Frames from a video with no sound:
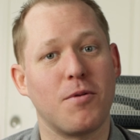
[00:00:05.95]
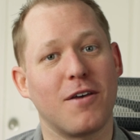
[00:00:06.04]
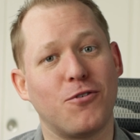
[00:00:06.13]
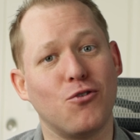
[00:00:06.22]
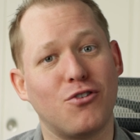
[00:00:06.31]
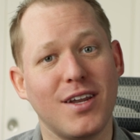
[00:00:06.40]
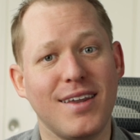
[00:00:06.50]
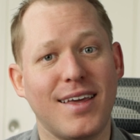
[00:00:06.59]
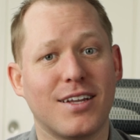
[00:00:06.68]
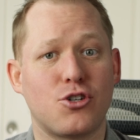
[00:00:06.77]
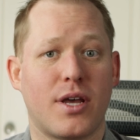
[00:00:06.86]
If you didn't
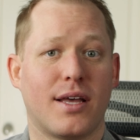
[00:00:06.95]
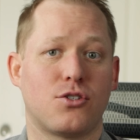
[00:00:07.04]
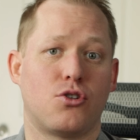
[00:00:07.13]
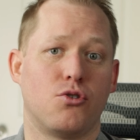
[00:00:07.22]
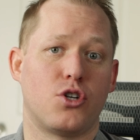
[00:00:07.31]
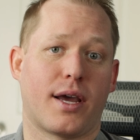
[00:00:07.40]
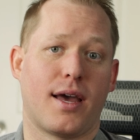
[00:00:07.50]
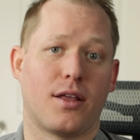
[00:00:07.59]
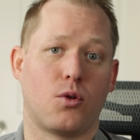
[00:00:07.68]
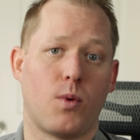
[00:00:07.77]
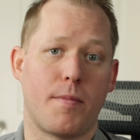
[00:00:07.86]
get a chance to check
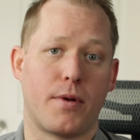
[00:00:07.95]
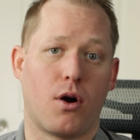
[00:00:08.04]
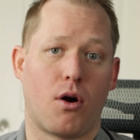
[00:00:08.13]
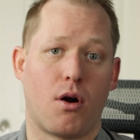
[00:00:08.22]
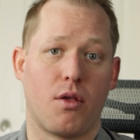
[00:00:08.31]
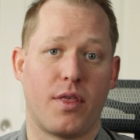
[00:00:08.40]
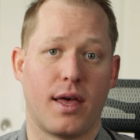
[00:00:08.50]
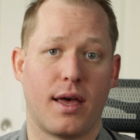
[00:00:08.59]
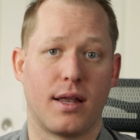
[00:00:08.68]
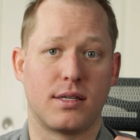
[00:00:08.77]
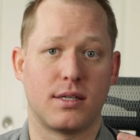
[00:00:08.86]
out the webinar
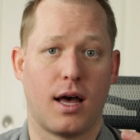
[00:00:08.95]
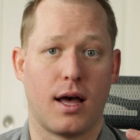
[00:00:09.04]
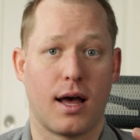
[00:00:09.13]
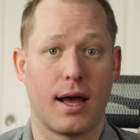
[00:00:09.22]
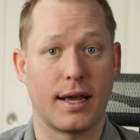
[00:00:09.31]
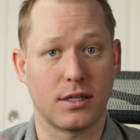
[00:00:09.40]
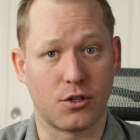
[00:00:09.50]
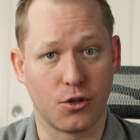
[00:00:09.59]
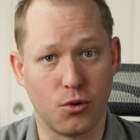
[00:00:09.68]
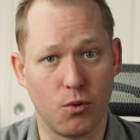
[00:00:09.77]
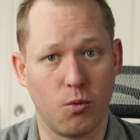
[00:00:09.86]
that I got to
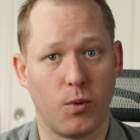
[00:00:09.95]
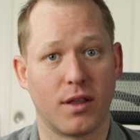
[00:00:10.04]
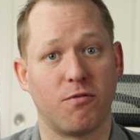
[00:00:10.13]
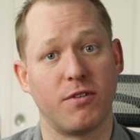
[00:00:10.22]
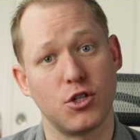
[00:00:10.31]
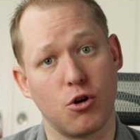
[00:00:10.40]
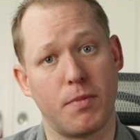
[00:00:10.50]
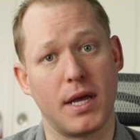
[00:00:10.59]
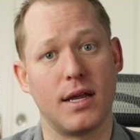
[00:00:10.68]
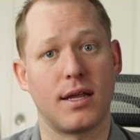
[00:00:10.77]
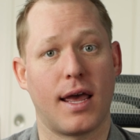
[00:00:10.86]
do with
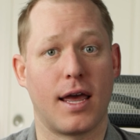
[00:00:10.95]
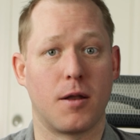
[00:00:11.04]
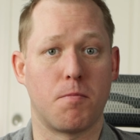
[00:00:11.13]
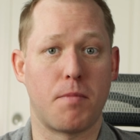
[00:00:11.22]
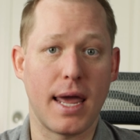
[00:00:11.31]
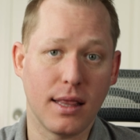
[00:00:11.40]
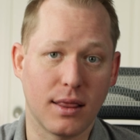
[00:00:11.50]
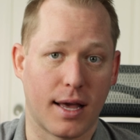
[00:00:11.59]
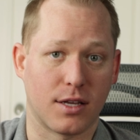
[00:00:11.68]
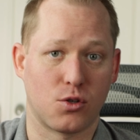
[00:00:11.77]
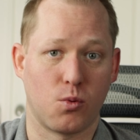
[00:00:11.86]
VentureBeat and Bain
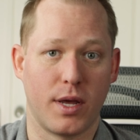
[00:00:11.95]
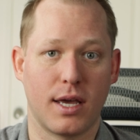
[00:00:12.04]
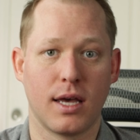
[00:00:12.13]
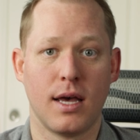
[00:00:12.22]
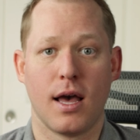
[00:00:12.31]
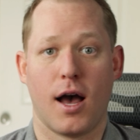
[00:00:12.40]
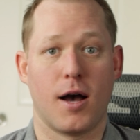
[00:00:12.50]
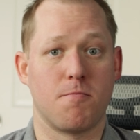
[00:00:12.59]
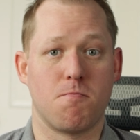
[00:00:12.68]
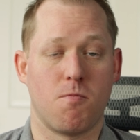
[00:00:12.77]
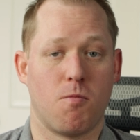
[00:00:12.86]
last week,
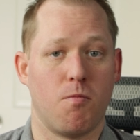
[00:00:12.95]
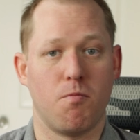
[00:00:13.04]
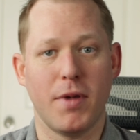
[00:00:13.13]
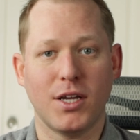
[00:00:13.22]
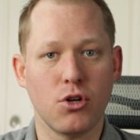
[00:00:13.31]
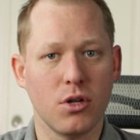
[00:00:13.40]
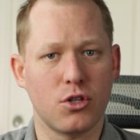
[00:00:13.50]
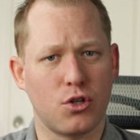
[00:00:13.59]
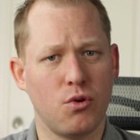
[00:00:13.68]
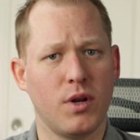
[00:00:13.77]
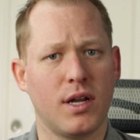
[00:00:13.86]
make sure to
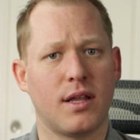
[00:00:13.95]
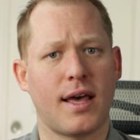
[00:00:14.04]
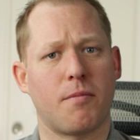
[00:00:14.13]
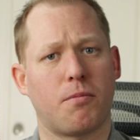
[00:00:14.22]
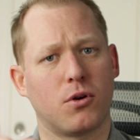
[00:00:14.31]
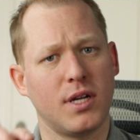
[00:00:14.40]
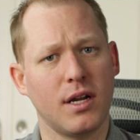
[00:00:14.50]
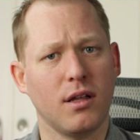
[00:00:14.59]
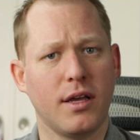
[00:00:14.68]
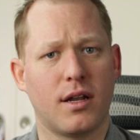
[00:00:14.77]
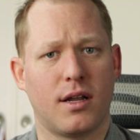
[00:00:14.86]
tune into that,
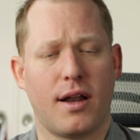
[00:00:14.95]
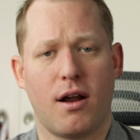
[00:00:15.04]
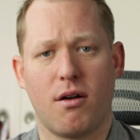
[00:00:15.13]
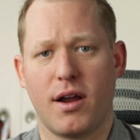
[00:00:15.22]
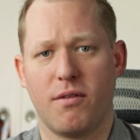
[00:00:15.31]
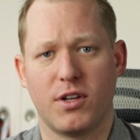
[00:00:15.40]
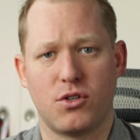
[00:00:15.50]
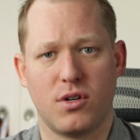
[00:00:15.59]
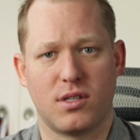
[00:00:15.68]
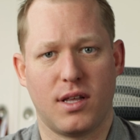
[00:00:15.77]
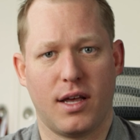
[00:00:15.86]
particularly in an area of
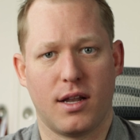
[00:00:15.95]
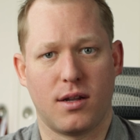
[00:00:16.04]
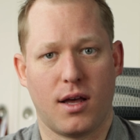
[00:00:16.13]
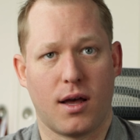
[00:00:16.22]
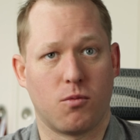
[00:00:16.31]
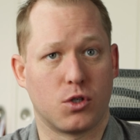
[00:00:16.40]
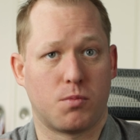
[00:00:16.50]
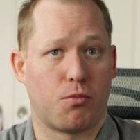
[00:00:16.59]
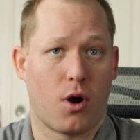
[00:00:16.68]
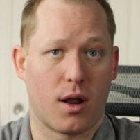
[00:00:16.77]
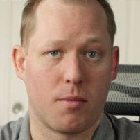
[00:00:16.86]
interest that was
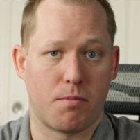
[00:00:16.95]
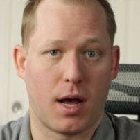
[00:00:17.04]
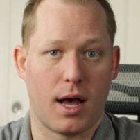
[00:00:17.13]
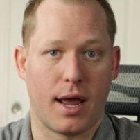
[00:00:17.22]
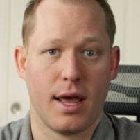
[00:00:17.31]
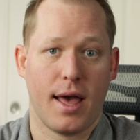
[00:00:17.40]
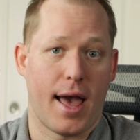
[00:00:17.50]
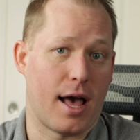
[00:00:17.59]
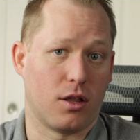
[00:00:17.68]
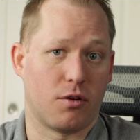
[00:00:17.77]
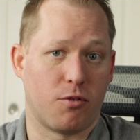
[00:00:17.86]
brought up by
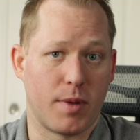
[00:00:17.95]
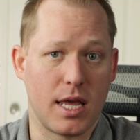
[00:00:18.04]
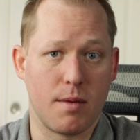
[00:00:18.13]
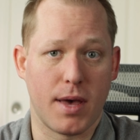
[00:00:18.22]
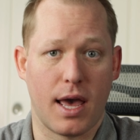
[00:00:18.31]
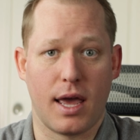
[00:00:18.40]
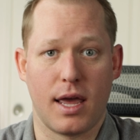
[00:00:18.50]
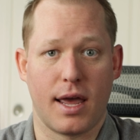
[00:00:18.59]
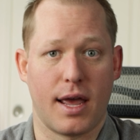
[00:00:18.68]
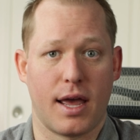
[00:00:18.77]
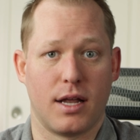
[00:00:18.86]
Alan from
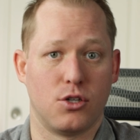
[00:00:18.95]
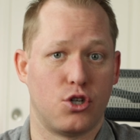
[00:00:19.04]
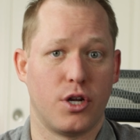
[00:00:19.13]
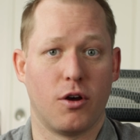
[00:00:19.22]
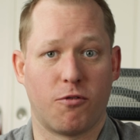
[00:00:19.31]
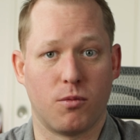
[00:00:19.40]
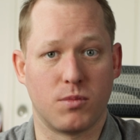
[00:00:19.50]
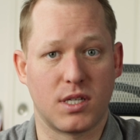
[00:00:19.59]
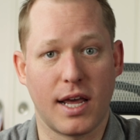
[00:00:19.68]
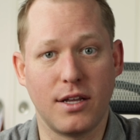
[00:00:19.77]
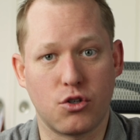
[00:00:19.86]
eBay and Gio from
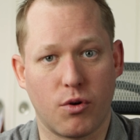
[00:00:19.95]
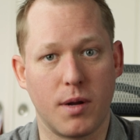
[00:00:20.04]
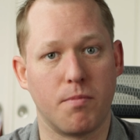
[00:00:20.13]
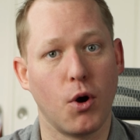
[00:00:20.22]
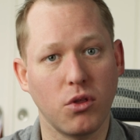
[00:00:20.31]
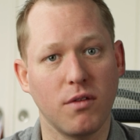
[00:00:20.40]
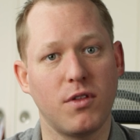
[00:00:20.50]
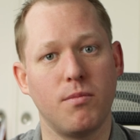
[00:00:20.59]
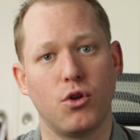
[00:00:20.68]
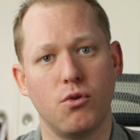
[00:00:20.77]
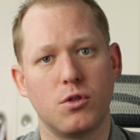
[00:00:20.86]
State Street. Both of
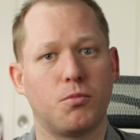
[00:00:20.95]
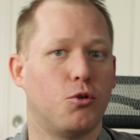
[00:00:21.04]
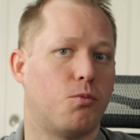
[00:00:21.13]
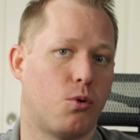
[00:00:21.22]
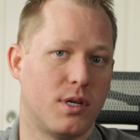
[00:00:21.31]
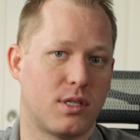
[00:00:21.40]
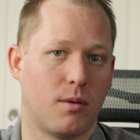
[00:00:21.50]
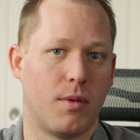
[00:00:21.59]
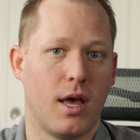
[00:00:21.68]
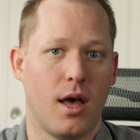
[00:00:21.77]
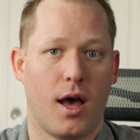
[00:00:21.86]
them use Blue
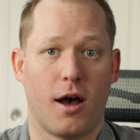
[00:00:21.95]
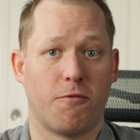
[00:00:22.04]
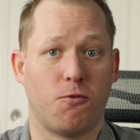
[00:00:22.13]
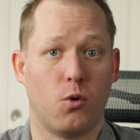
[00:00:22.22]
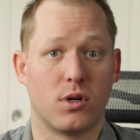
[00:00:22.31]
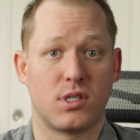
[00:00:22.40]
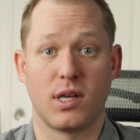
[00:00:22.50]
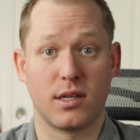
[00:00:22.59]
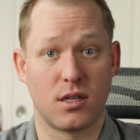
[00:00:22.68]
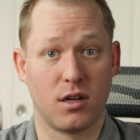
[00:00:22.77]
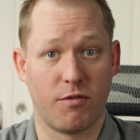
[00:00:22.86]
Prism for
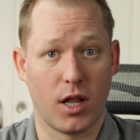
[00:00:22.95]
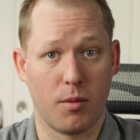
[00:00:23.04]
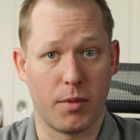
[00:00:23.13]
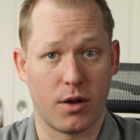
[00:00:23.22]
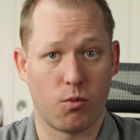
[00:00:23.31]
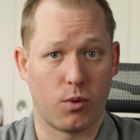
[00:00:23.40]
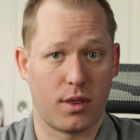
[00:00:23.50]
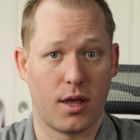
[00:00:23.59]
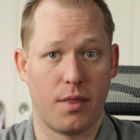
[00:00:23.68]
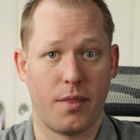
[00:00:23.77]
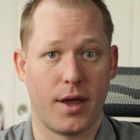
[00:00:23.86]
citizen development
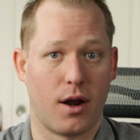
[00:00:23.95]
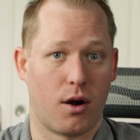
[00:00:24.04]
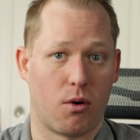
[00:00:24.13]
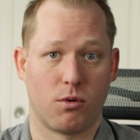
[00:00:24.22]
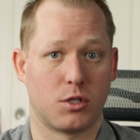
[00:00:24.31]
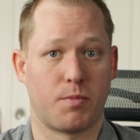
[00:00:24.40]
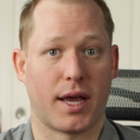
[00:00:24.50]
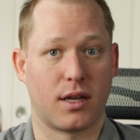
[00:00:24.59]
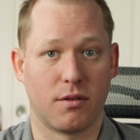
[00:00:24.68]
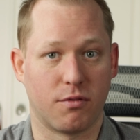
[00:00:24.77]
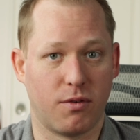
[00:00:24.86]
within their
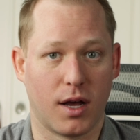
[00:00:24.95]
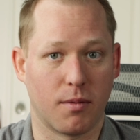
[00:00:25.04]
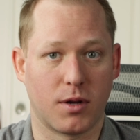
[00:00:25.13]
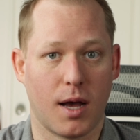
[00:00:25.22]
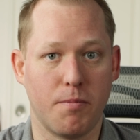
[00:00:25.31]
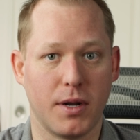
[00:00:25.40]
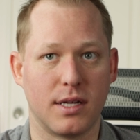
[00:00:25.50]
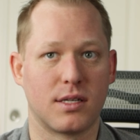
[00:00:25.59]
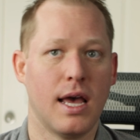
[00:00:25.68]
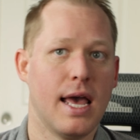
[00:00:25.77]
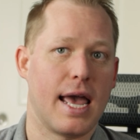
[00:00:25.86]
respective companies.